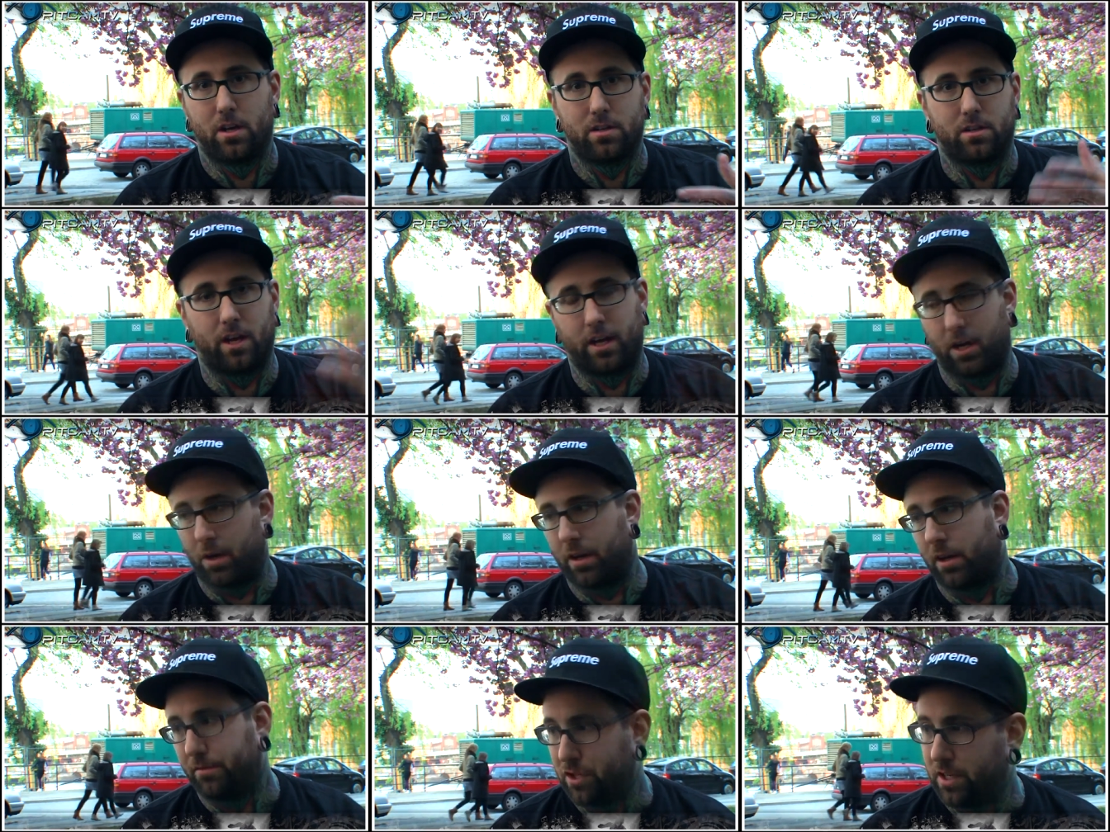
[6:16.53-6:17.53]
saying, you know, they
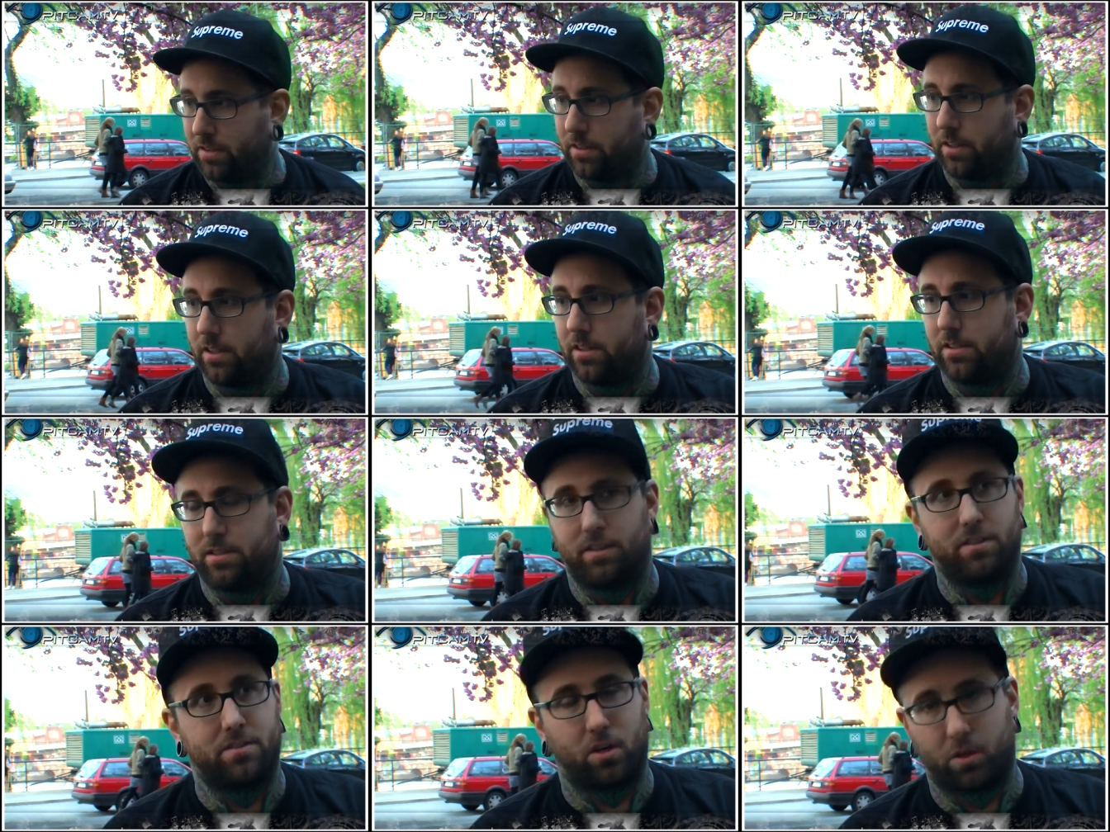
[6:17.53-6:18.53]
love Jesus, and
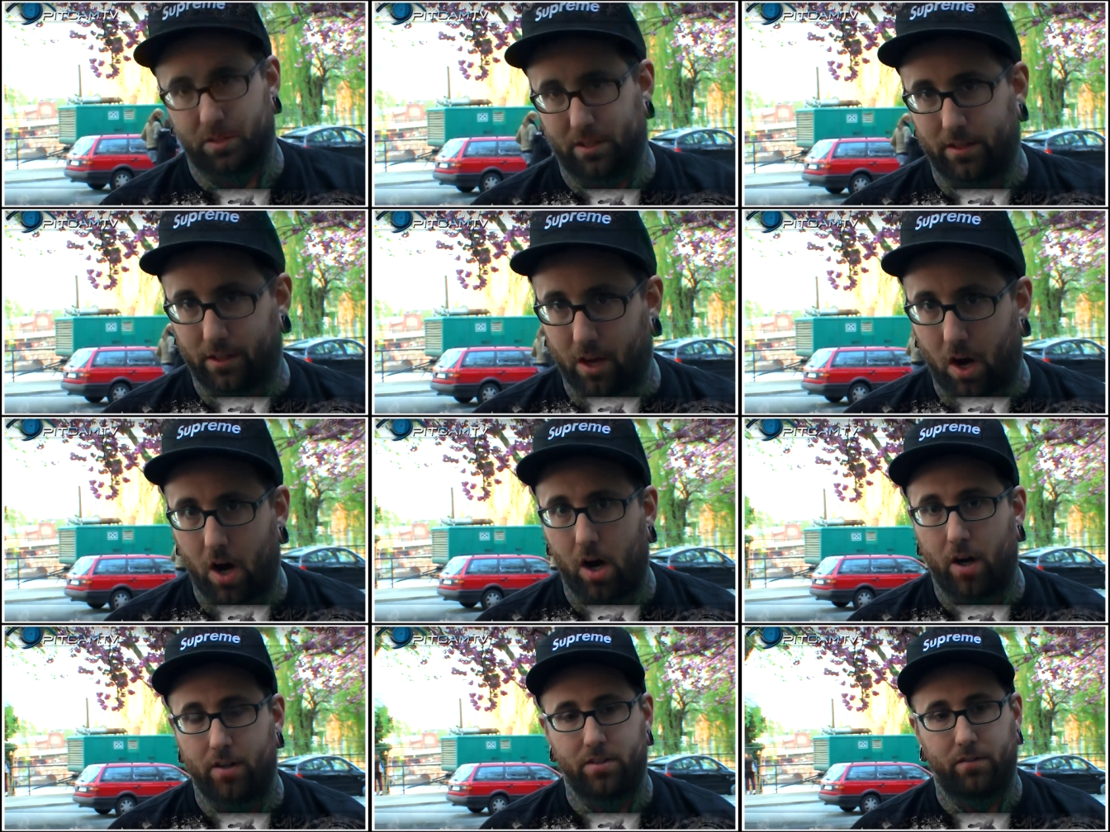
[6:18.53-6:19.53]
this song goes out to
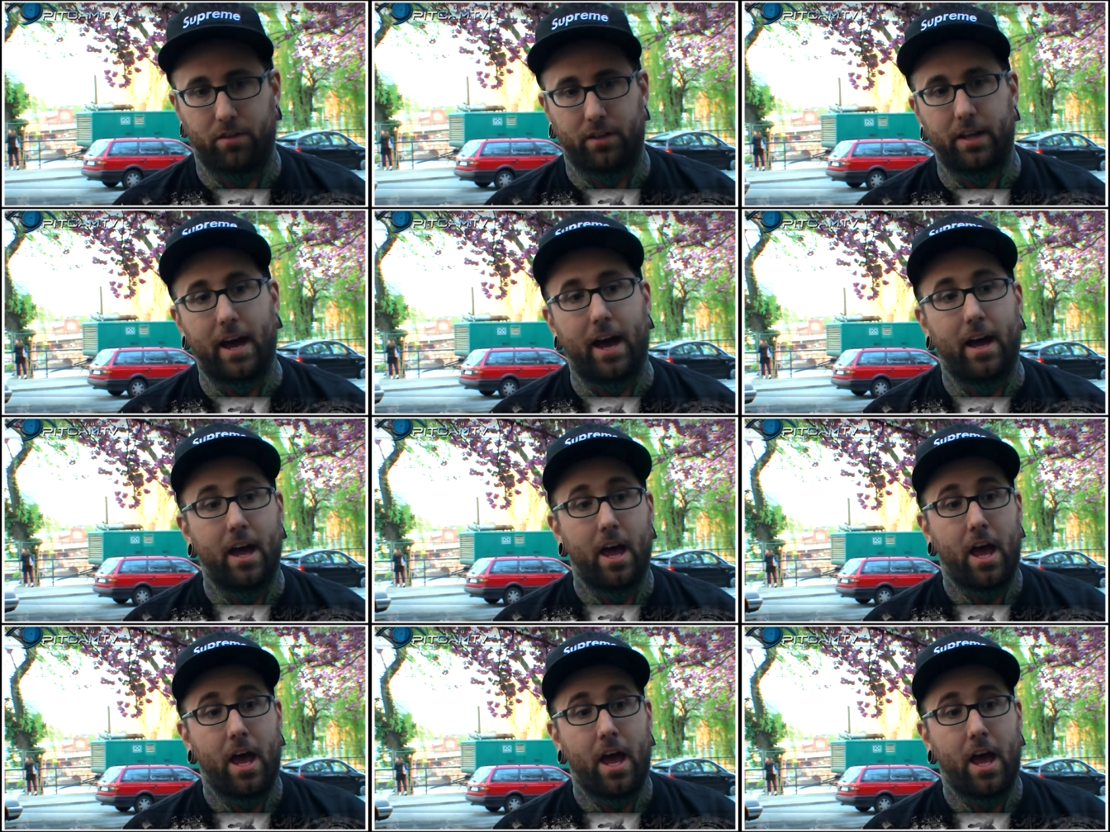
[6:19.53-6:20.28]
God, and stuff like that.